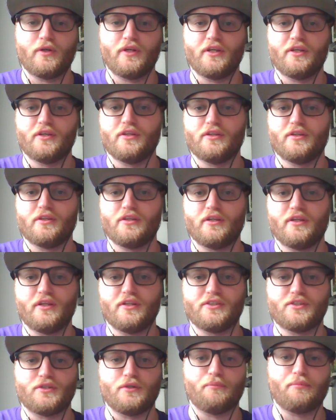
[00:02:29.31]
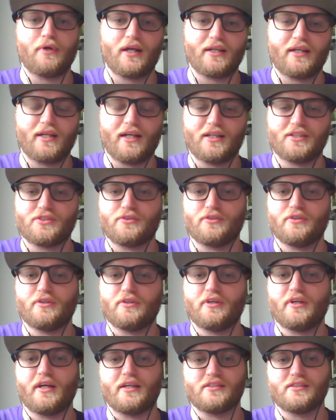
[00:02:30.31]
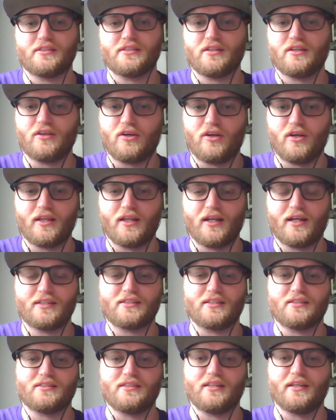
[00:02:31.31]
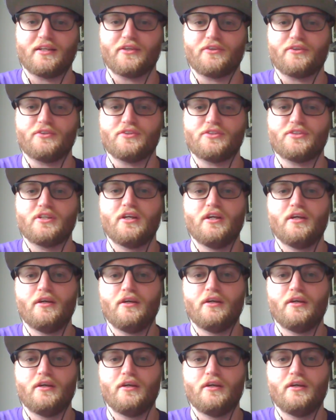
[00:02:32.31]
he's a podcaster, has All Access Lakers